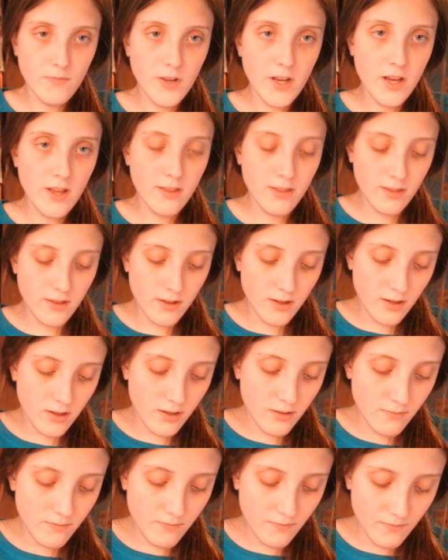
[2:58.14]
And
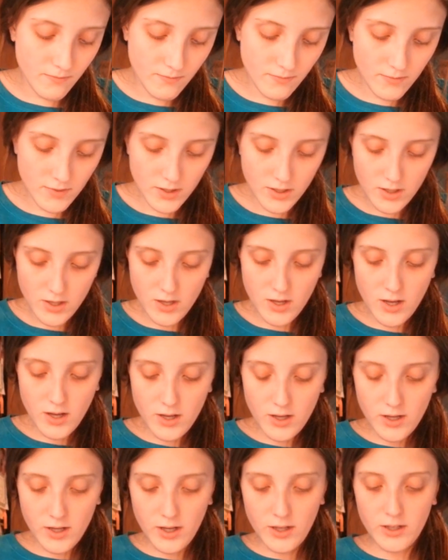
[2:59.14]
then
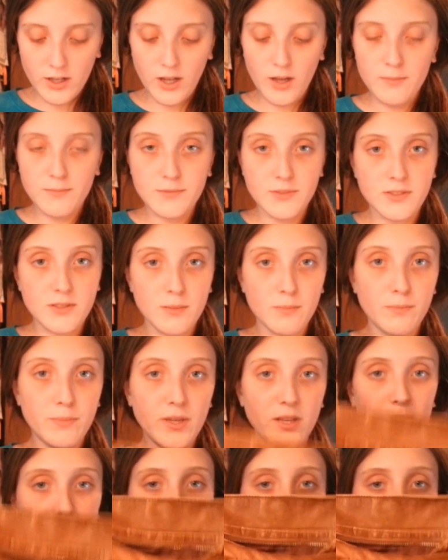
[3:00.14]
comes the big